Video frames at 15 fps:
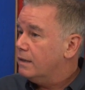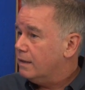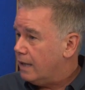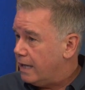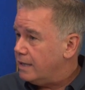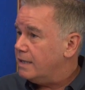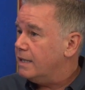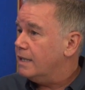
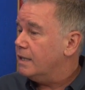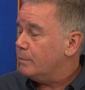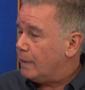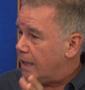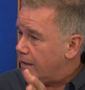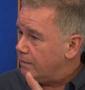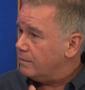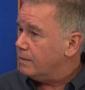idea
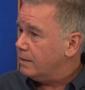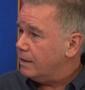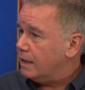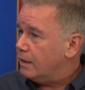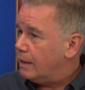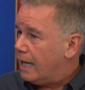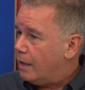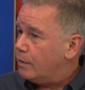about you
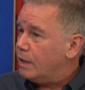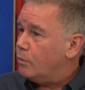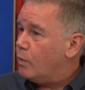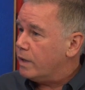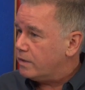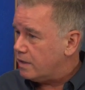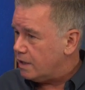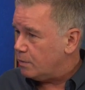know how he
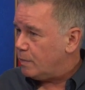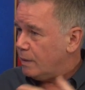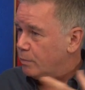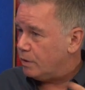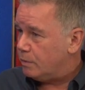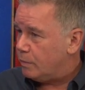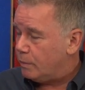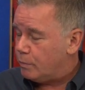wants these
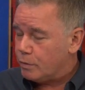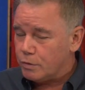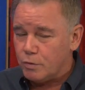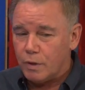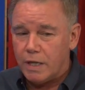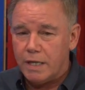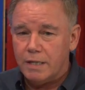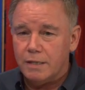people to be
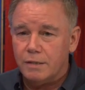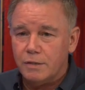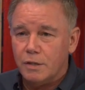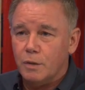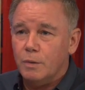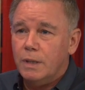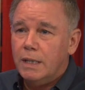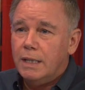portrayed, and
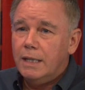so